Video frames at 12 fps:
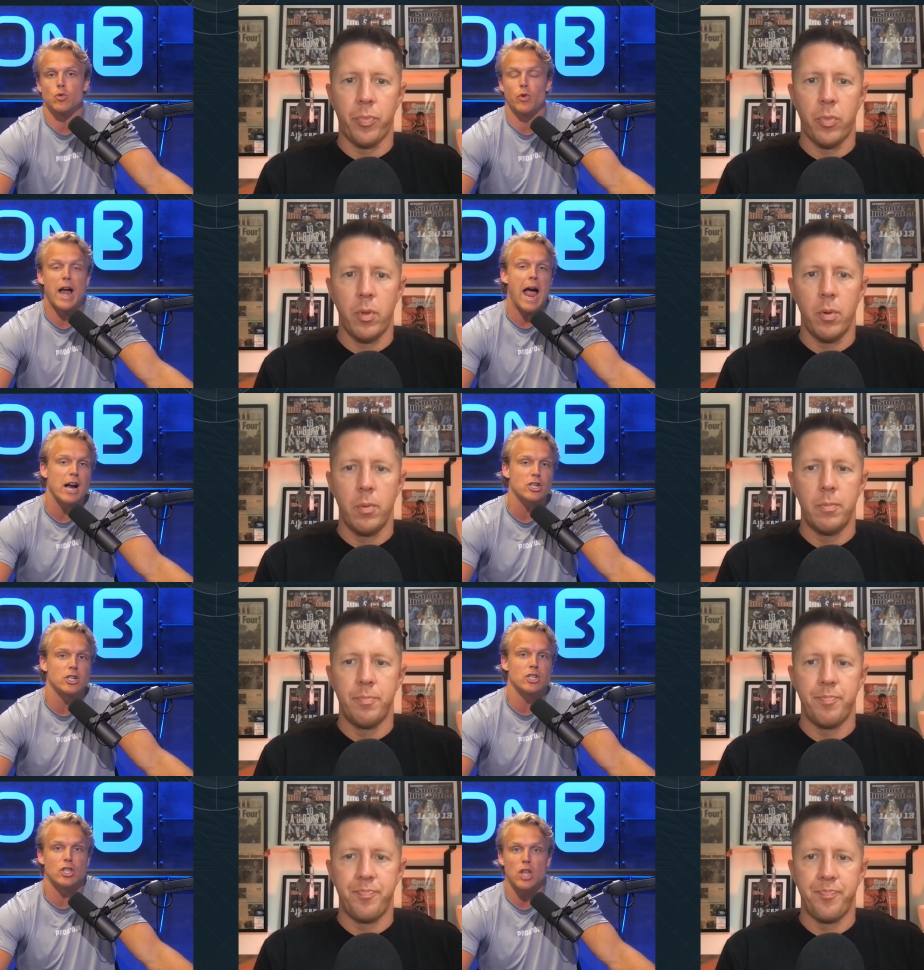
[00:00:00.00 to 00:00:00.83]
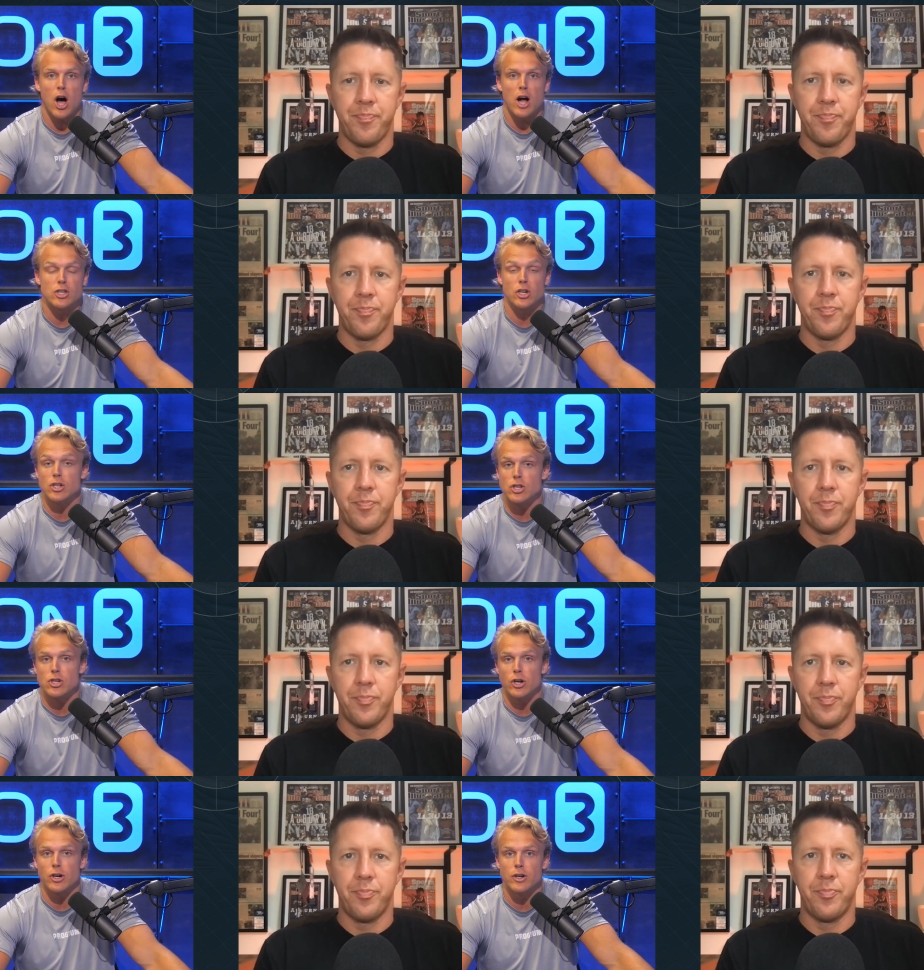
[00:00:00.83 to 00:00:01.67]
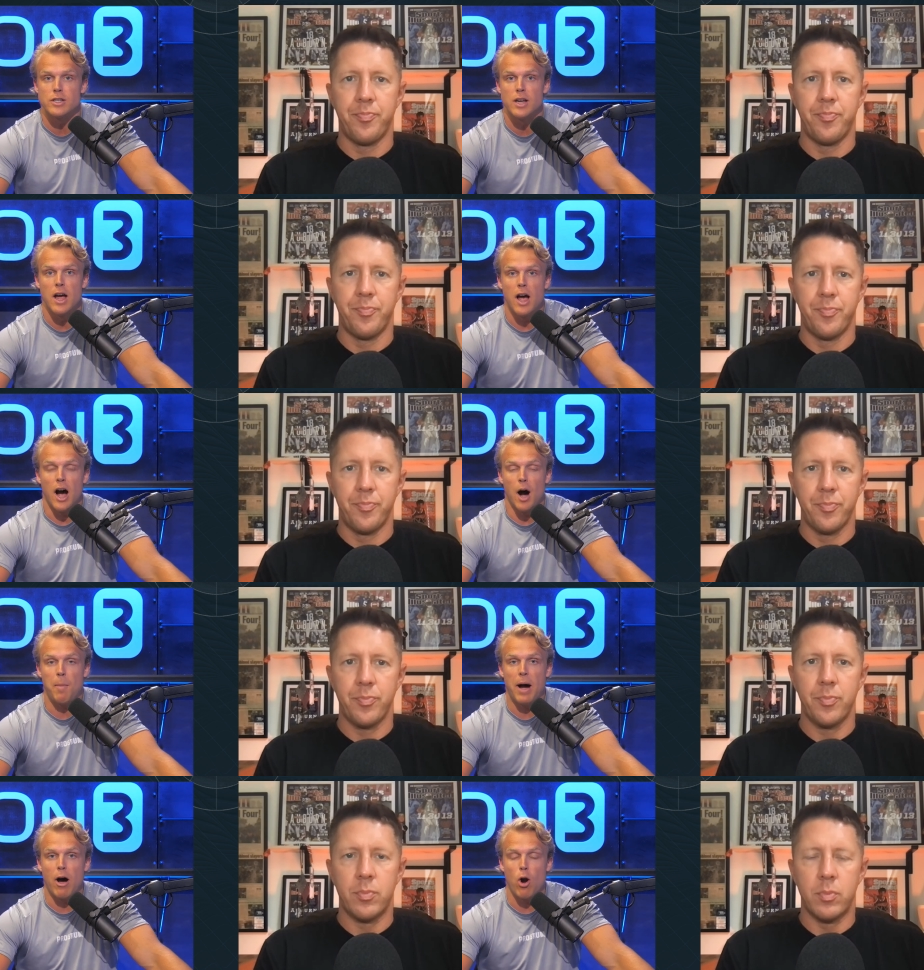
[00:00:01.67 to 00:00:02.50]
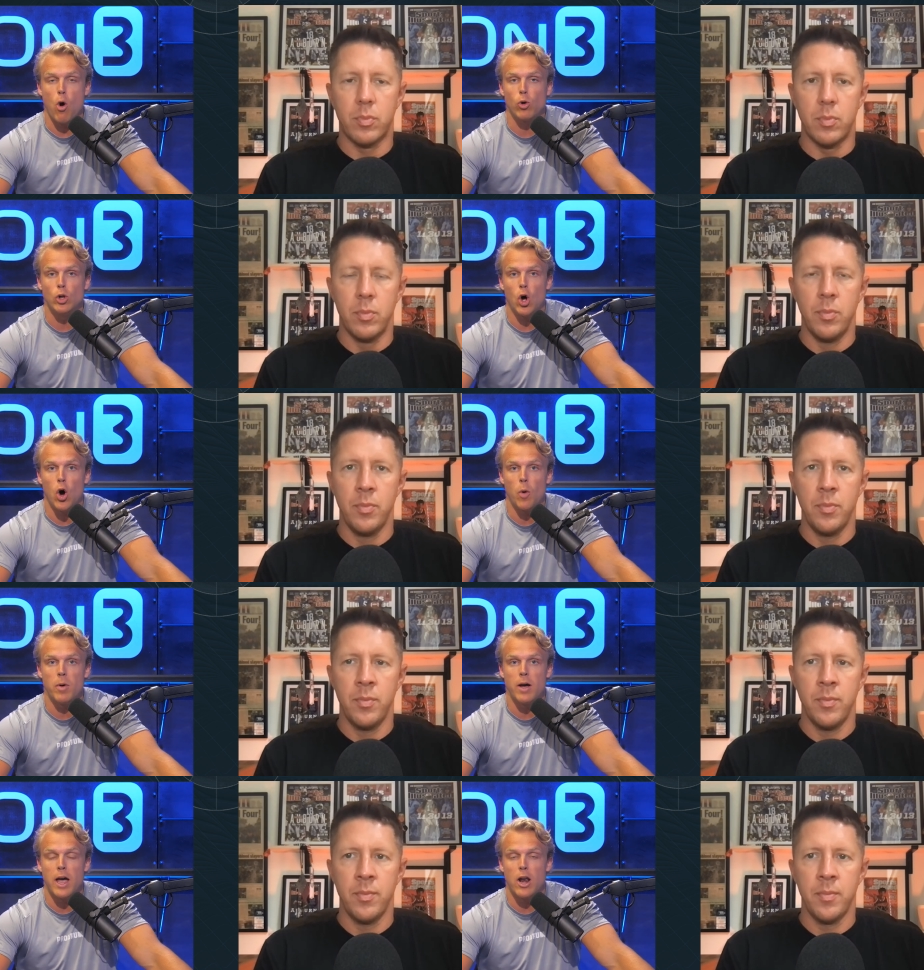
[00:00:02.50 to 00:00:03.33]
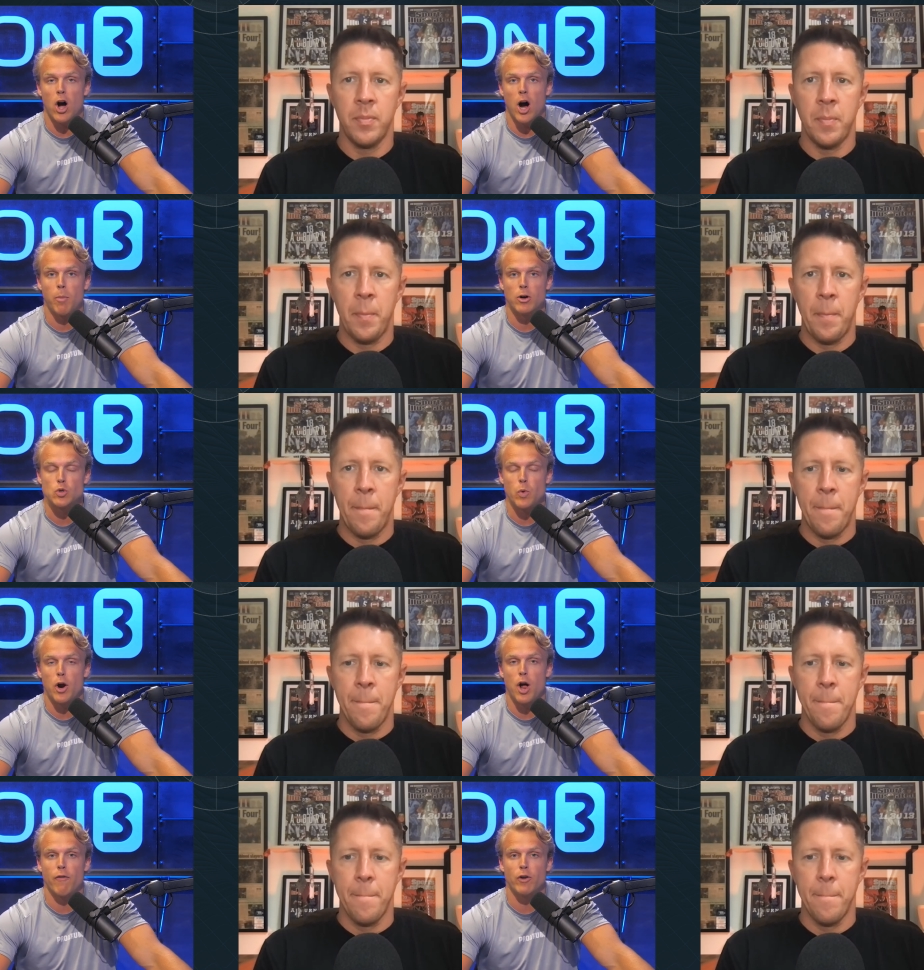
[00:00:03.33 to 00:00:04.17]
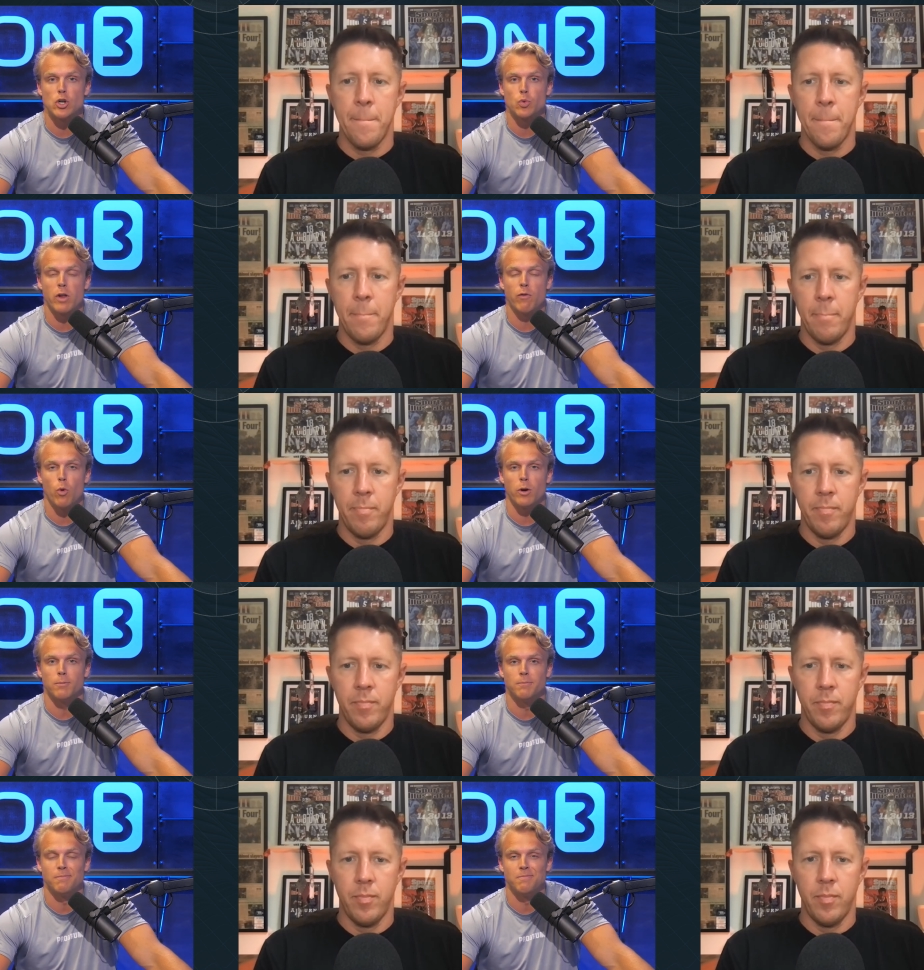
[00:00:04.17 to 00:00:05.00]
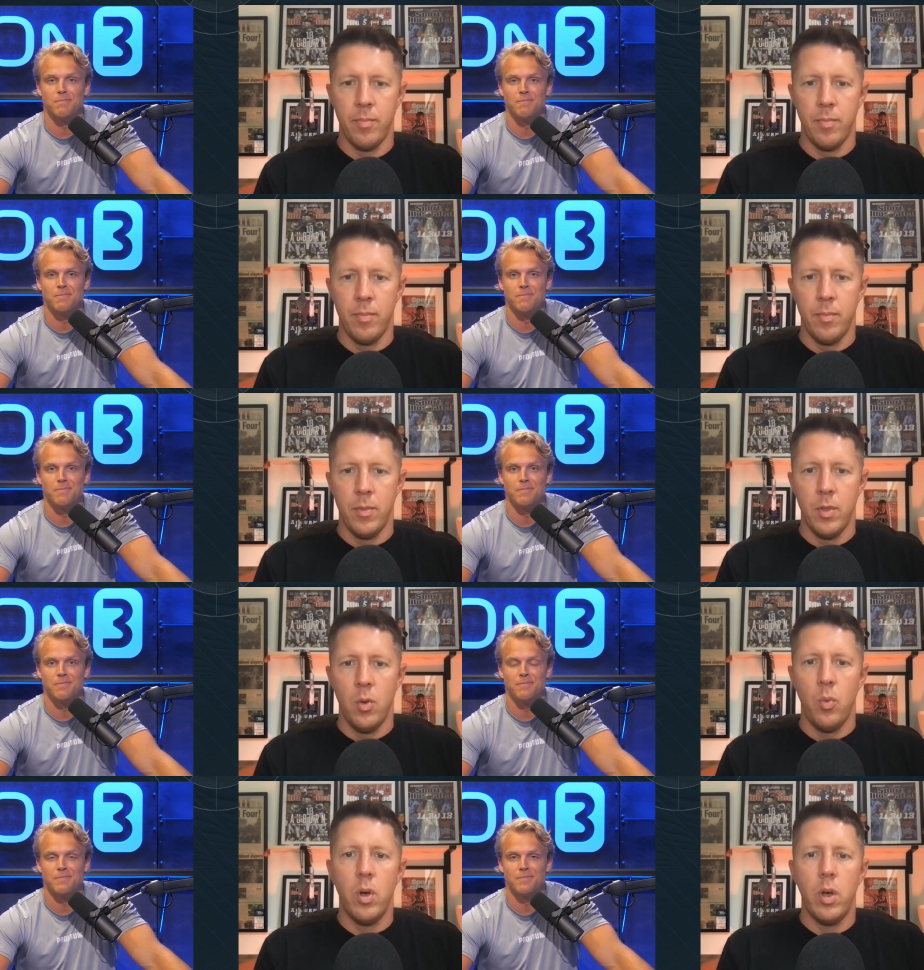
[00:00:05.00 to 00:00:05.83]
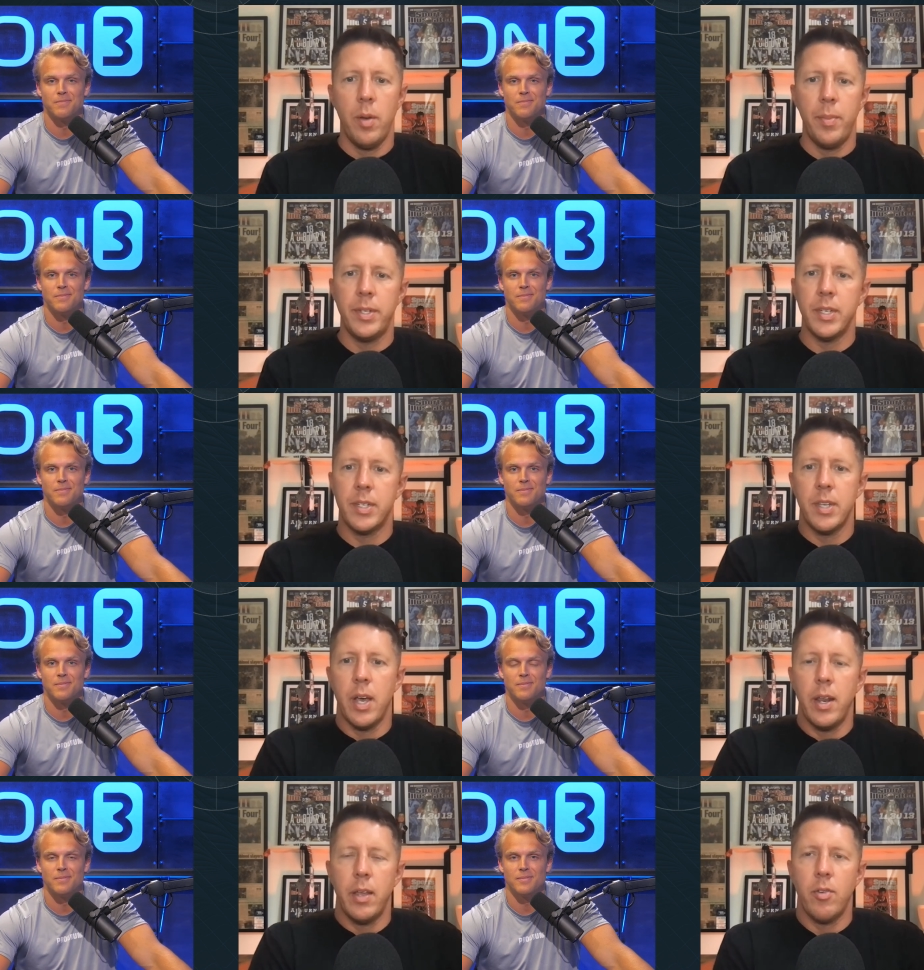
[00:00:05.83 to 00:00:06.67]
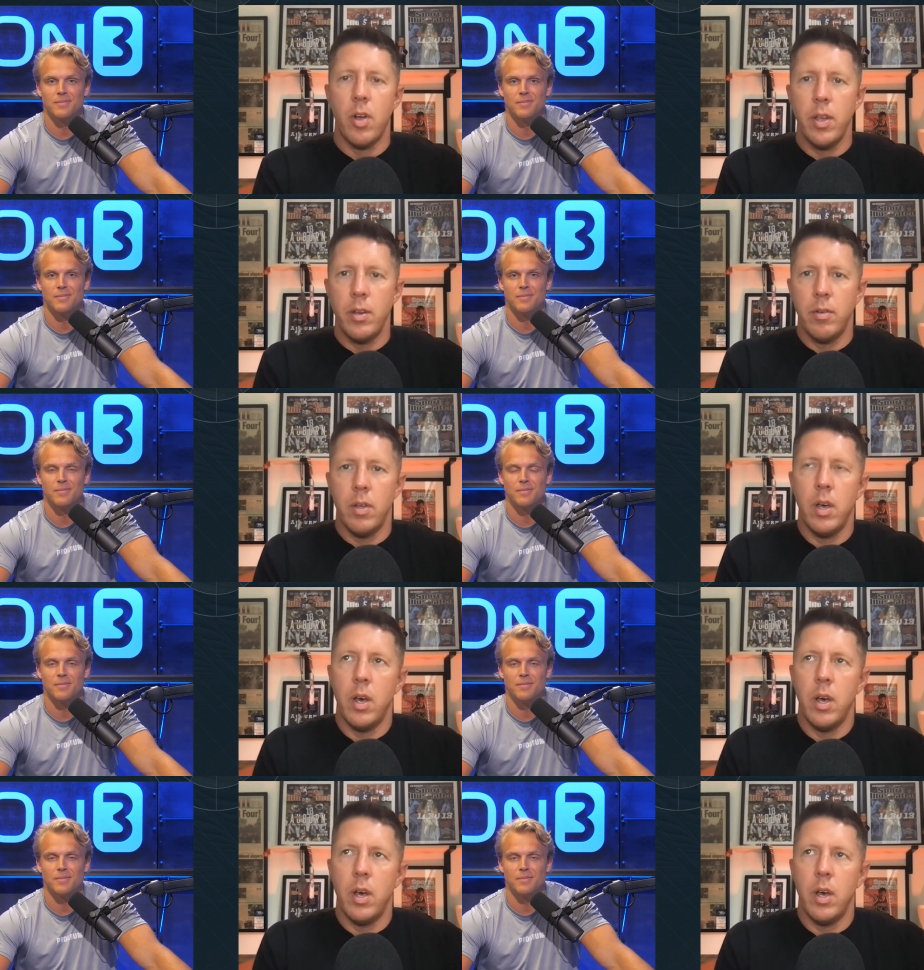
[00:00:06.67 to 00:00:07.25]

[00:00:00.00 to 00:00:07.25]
Speaker 1: reactions, thoughts, concerns about Oklahoma and Auburn squaring off here in 24?
Speaker 2: Well, it's exciting, right?